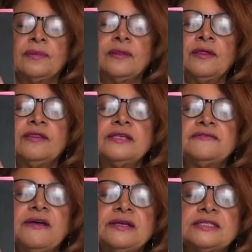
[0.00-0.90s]
And this
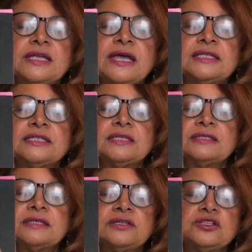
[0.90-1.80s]
vase stands
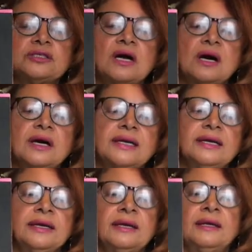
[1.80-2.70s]
6 inches high.
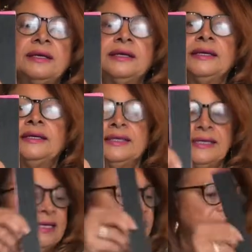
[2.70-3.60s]

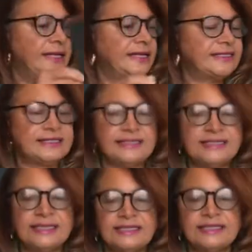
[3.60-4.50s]
It's
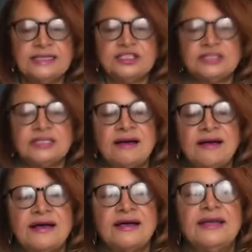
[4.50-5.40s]
6 inches
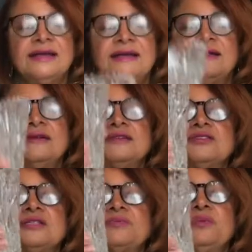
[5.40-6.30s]
high and it's
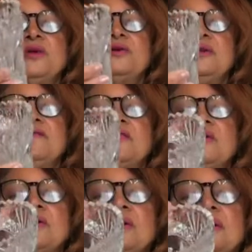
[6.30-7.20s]
just
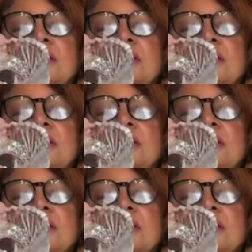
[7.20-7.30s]
beautiful.